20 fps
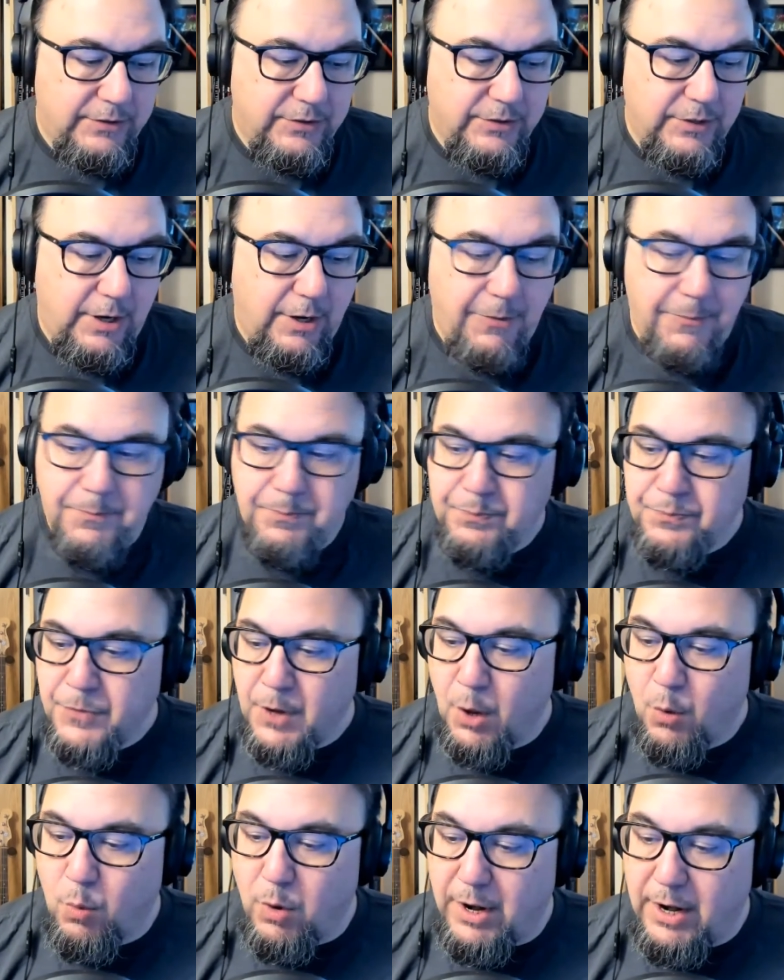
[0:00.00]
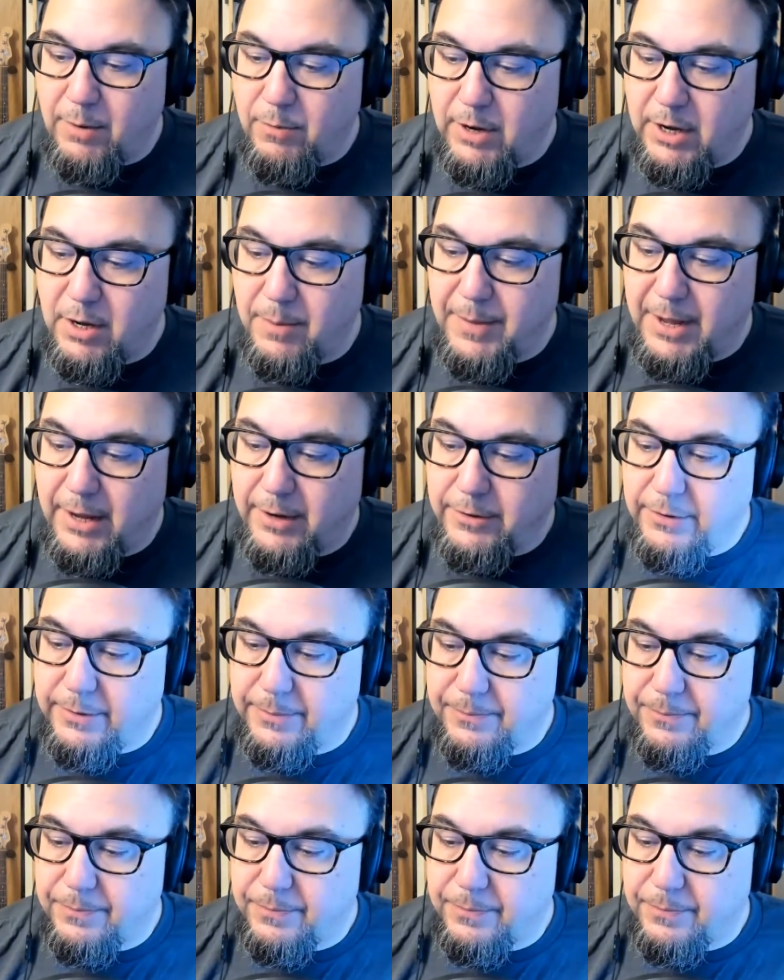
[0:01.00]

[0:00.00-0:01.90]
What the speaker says: So what I recommend,